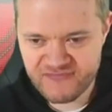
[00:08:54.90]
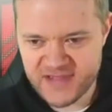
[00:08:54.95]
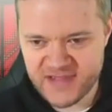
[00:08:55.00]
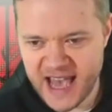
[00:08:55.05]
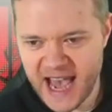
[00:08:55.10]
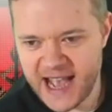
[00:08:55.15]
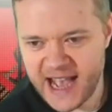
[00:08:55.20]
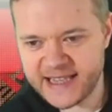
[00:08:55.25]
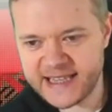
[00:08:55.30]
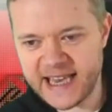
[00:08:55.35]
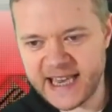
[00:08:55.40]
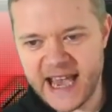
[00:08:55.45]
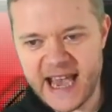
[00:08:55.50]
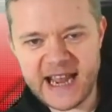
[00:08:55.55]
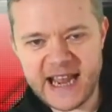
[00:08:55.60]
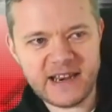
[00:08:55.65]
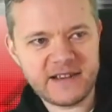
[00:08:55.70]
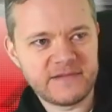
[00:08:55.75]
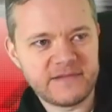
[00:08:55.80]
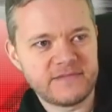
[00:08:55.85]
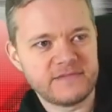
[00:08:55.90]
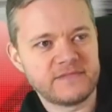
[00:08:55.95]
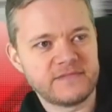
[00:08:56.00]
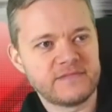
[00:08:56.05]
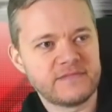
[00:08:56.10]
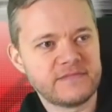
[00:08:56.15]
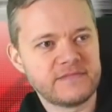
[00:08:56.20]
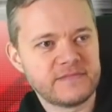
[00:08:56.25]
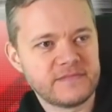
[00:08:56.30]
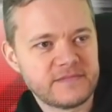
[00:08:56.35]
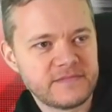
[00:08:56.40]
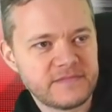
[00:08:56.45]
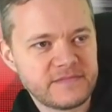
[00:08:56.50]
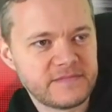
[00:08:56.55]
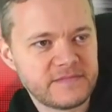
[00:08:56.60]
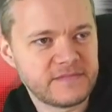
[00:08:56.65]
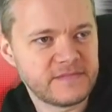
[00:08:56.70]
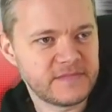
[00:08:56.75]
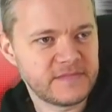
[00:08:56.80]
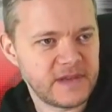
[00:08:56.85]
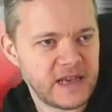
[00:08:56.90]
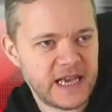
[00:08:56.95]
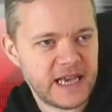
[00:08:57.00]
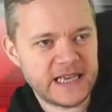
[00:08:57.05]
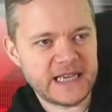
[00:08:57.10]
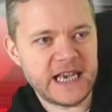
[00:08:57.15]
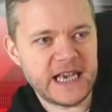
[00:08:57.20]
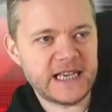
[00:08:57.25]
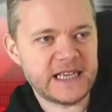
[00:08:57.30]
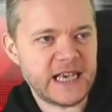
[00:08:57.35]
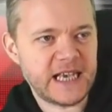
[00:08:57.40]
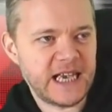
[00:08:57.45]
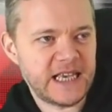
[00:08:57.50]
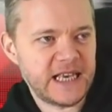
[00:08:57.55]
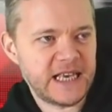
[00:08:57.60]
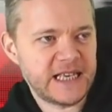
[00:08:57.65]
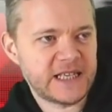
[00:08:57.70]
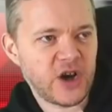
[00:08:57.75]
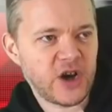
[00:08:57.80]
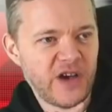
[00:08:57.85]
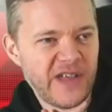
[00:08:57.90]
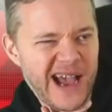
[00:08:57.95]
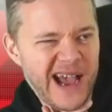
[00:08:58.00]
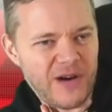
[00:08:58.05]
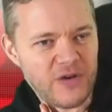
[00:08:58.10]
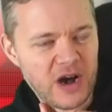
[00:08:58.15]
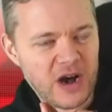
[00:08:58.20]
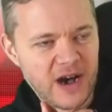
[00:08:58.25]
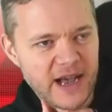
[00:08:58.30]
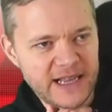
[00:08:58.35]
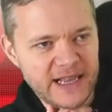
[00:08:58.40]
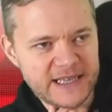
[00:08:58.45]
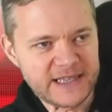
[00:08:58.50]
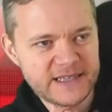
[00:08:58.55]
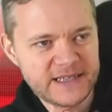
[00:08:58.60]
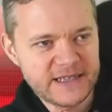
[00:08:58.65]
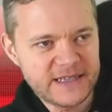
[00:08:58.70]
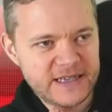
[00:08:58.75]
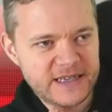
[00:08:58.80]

Get in. He, he, he's got that right.